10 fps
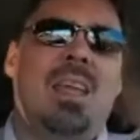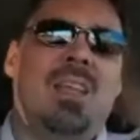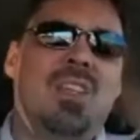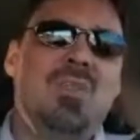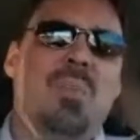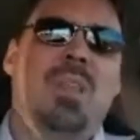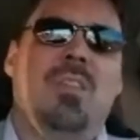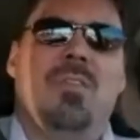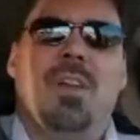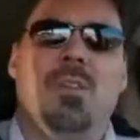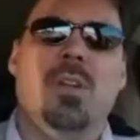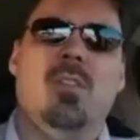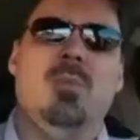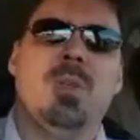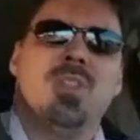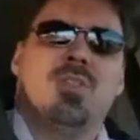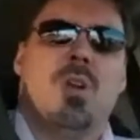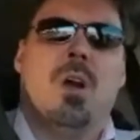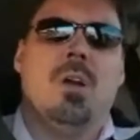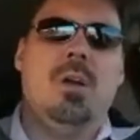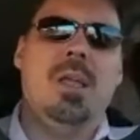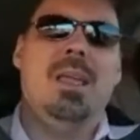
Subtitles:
it just made the federal government stronger.